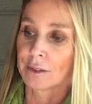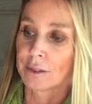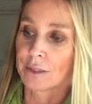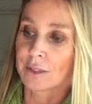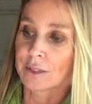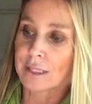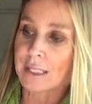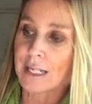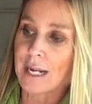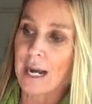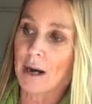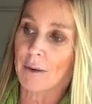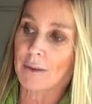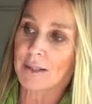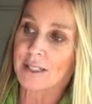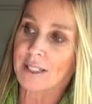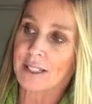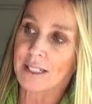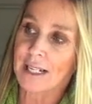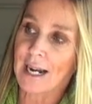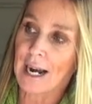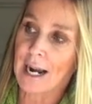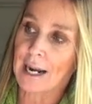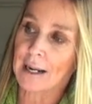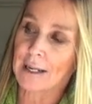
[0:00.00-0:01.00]
See how it's
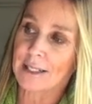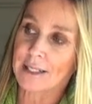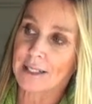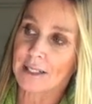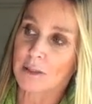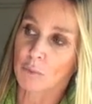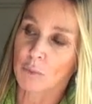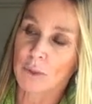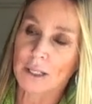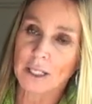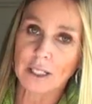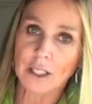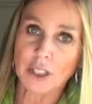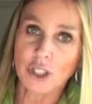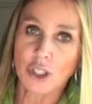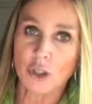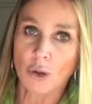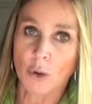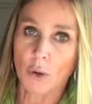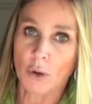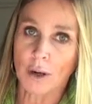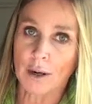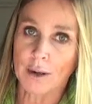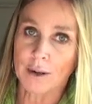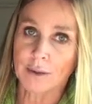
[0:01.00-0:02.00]
tight, it's really
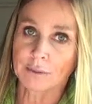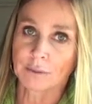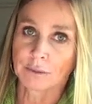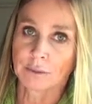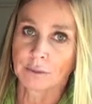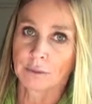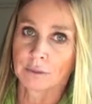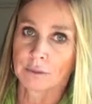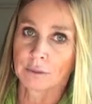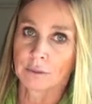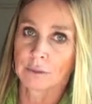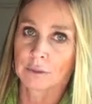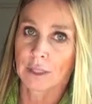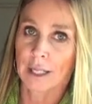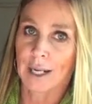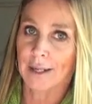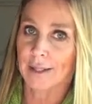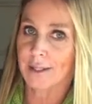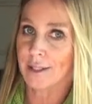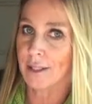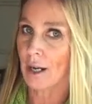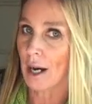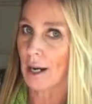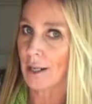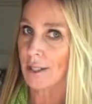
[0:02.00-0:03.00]
short and
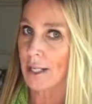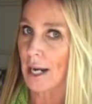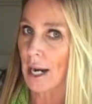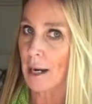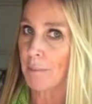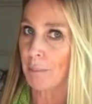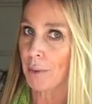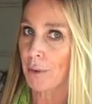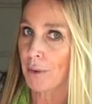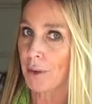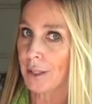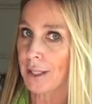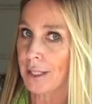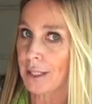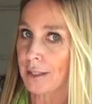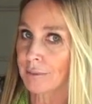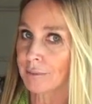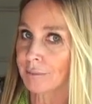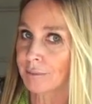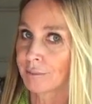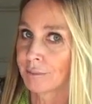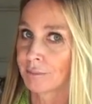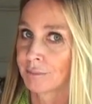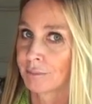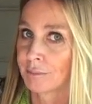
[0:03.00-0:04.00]
it's got tight
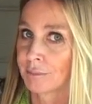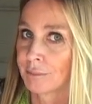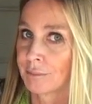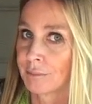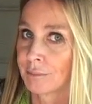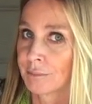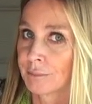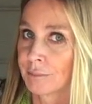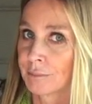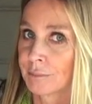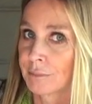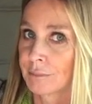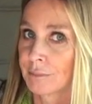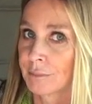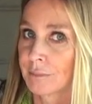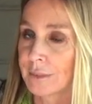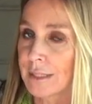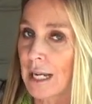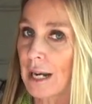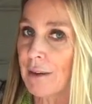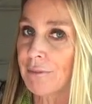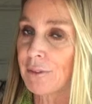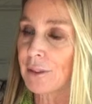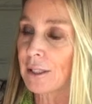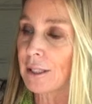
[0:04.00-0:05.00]
purling?
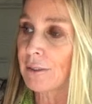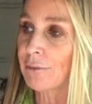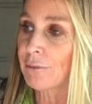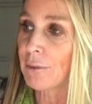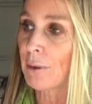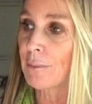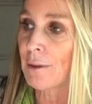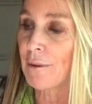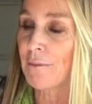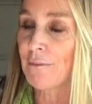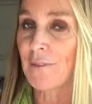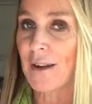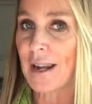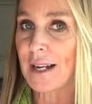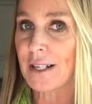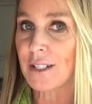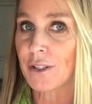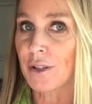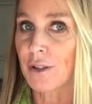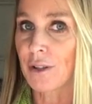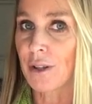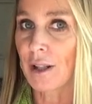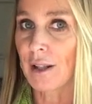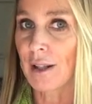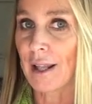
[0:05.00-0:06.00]
Definitely from the
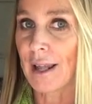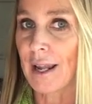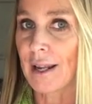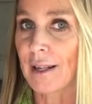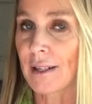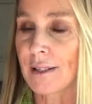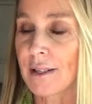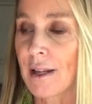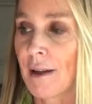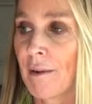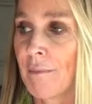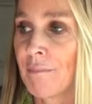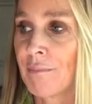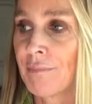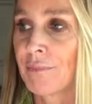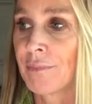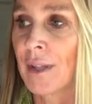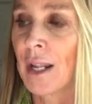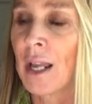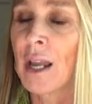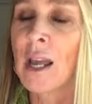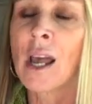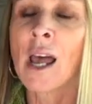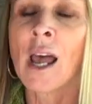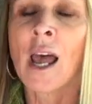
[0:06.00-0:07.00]
face of the legs.
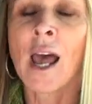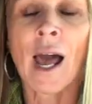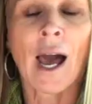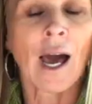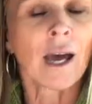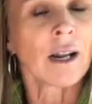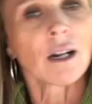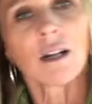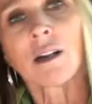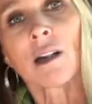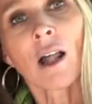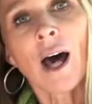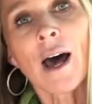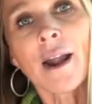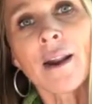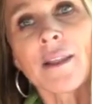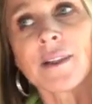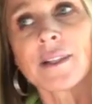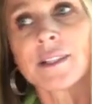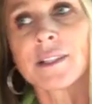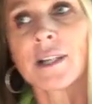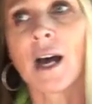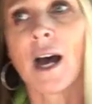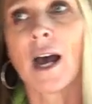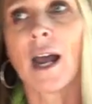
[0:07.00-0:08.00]
And a lot of
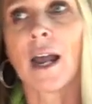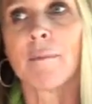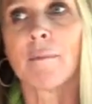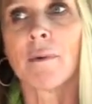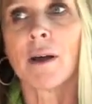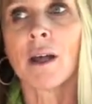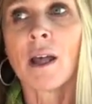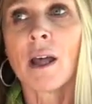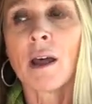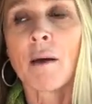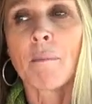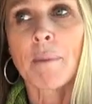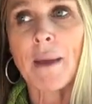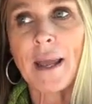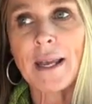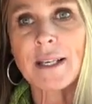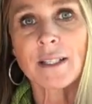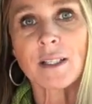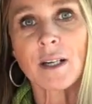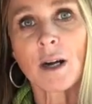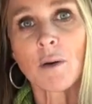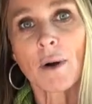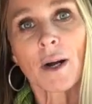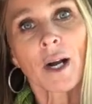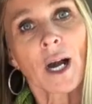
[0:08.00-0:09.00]
the time,
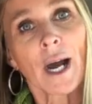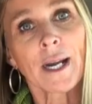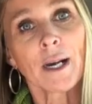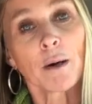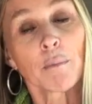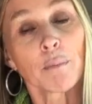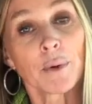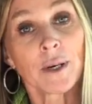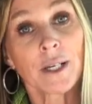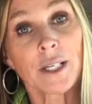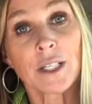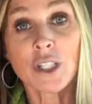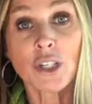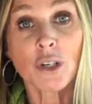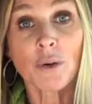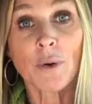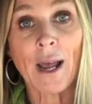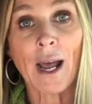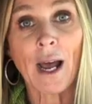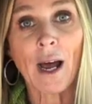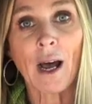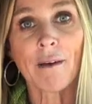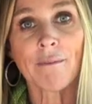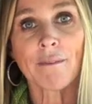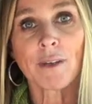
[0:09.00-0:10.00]
based on what kind of breeds you
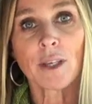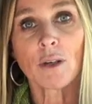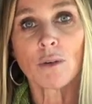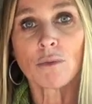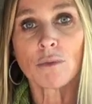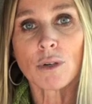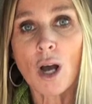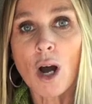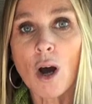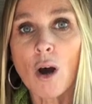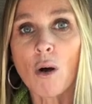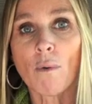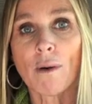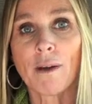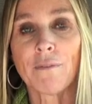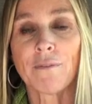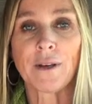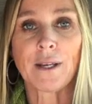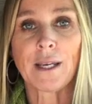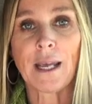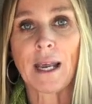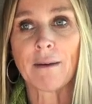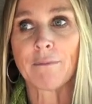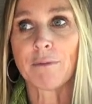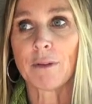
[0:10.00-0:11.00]
have, you know if
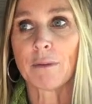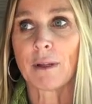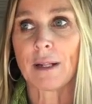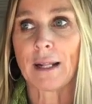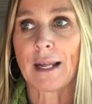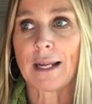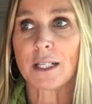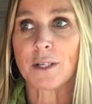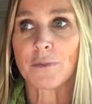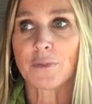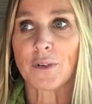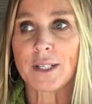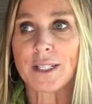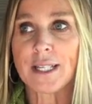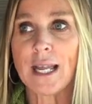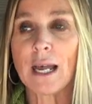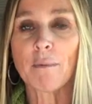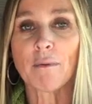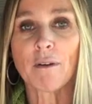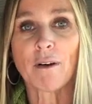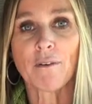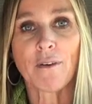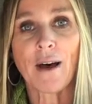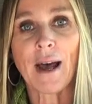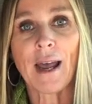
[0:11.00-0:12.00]
it came from the legs. For
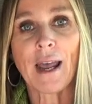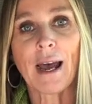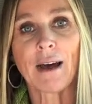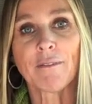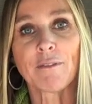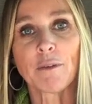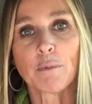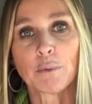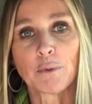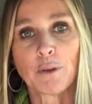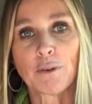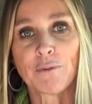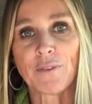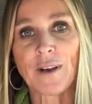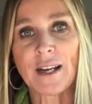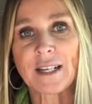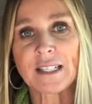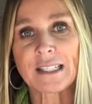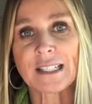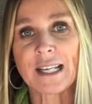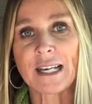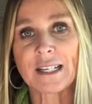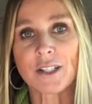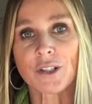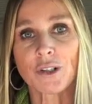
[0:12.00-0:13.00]
example, if I have a
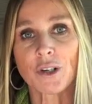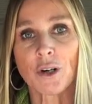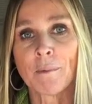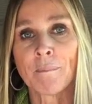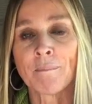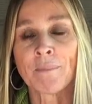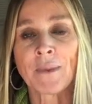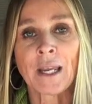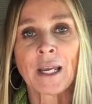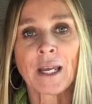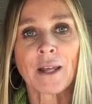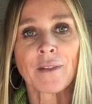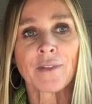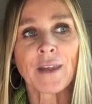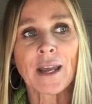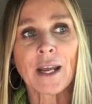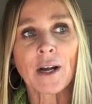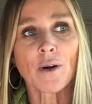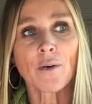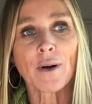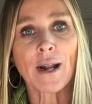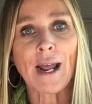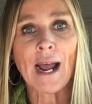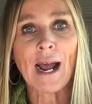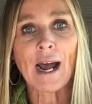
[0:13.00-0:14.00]
blue-faced Leicester, they
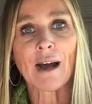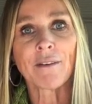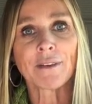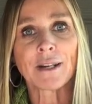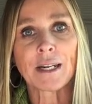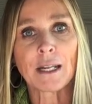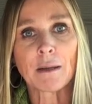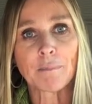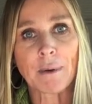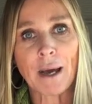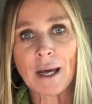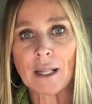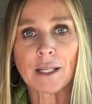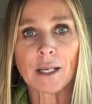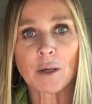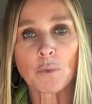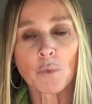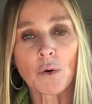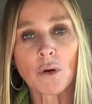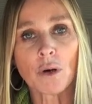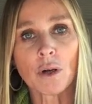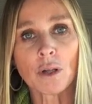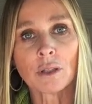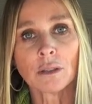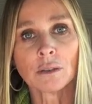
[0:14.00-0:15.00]
don't have any belly
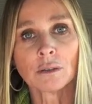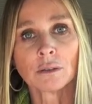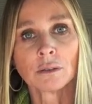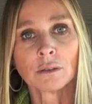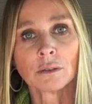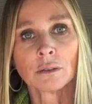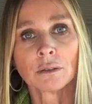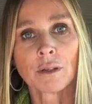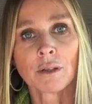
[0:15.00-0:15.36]
wool,